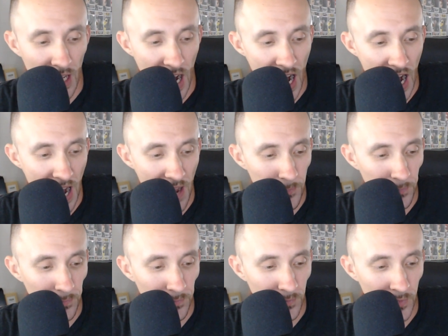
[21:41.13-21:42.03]
All right.
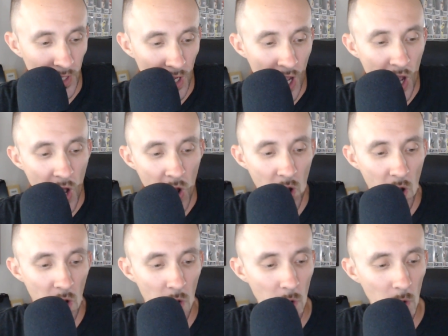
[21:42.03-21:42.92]

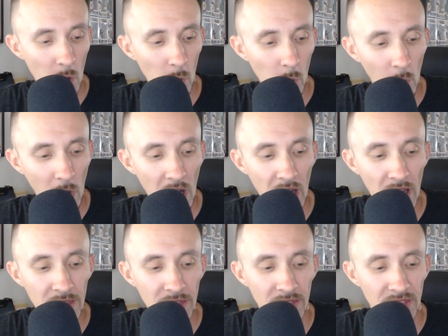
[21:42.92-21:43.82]
Who
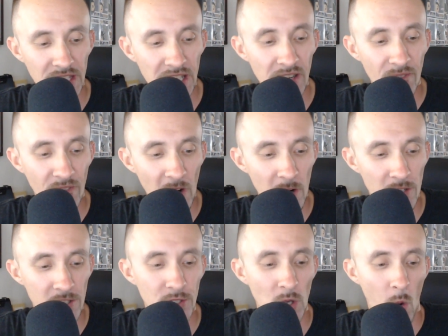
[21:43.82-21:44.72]
won the
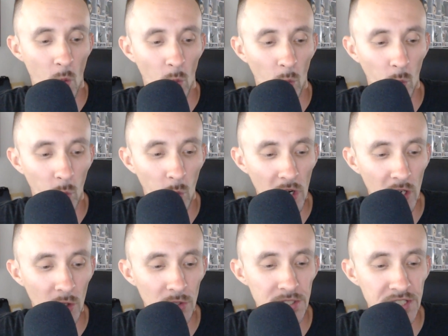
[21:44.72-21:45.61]
first
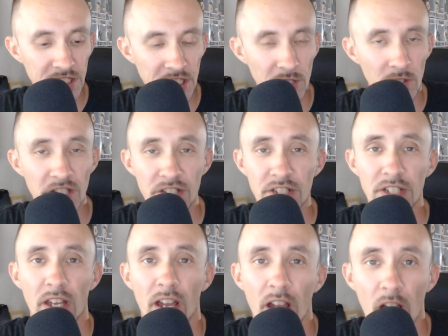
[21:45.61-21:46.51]
World
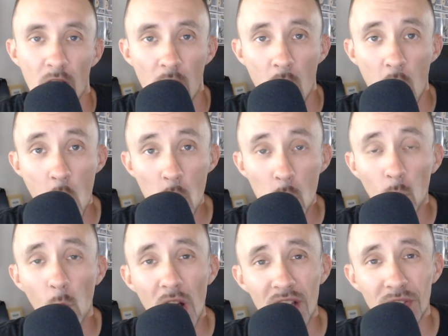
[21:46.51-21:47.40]
Series? Who
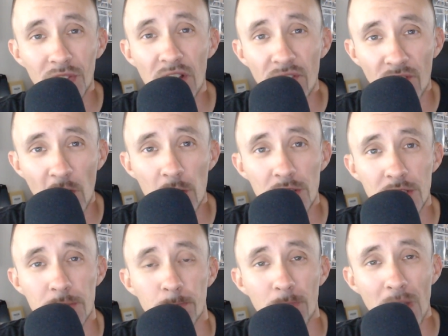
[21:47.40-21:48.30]
won the
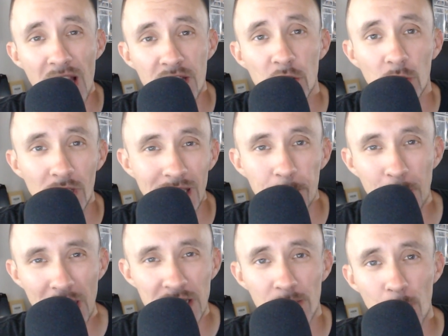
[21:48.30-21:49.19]
first Major League
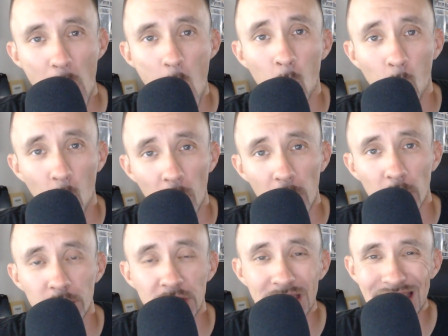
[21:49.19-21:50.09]
Baseball
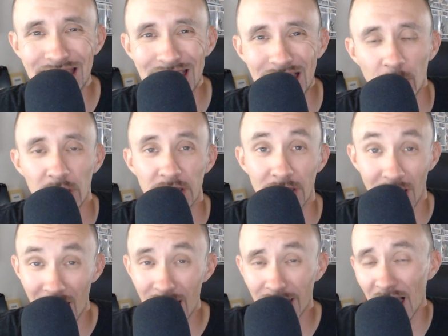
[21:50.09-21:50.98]
World Series?
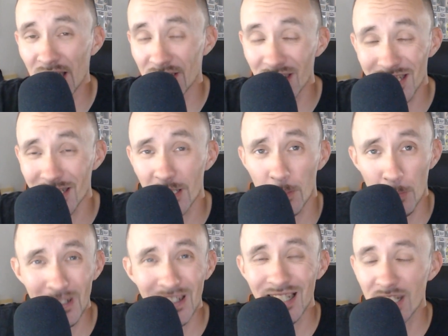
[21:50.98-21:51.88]
All right, guys, this is a
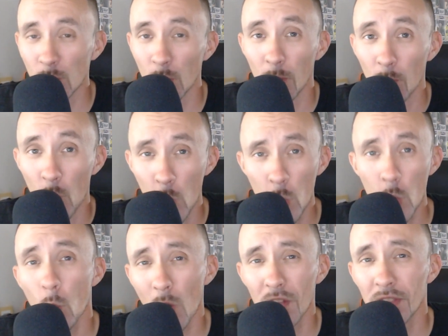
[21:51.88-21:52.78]
pretty easy one.
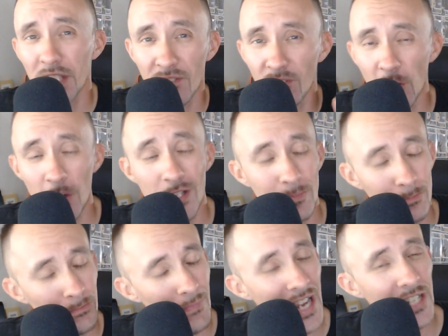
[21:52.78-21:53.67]
Who won the first
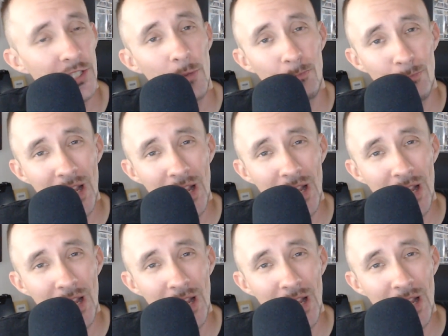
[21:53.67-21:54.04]
Major